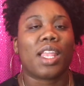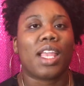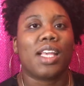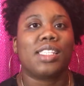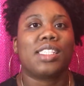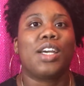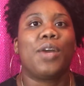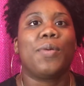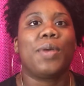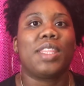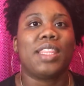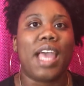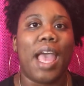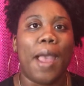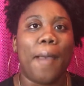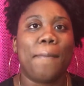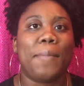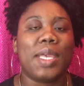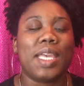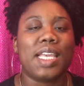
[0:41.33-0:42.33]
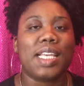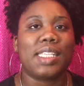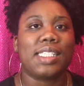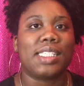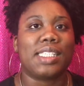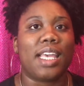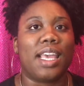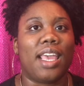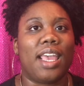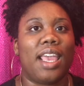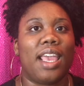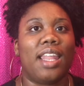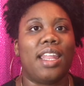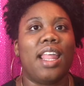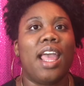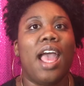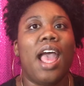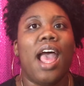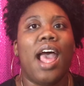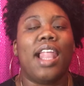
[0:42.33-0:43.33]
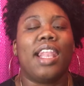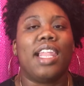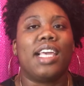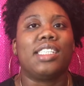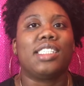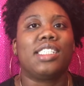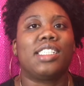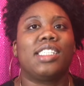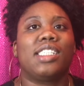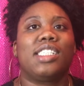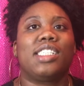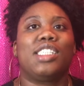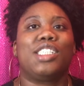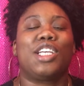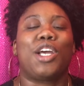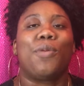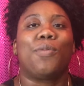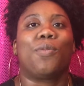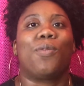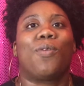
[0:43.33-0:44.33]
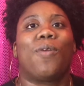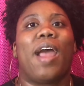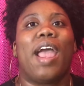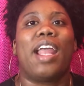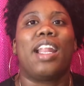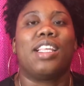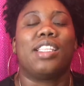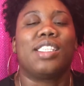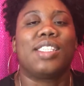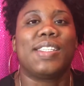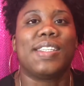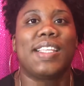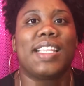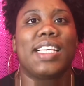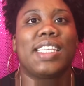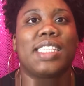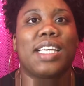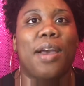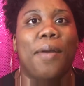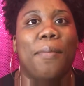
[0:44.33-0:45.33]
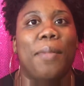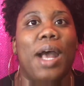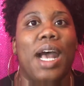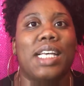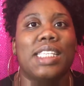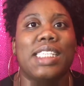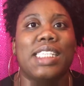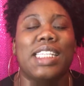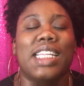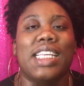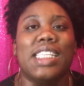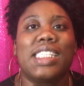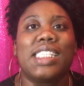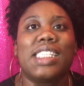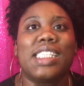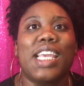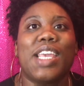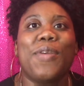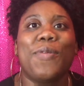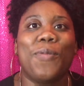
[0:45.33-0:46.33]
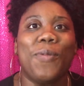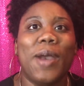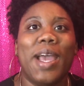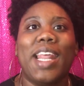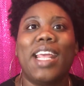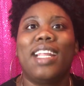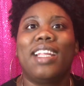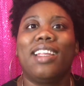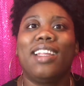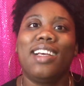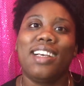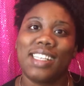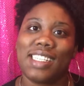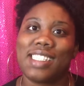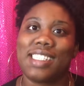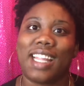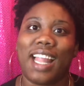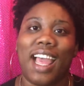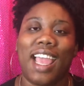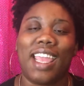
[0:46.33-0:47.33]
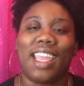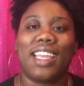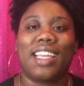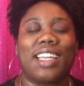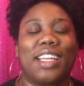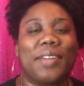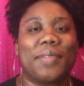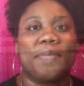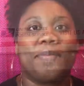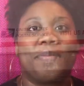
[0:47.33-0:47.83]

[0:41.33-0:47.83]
So with that being said, let's just jump right into this unboxing and see what it looks like.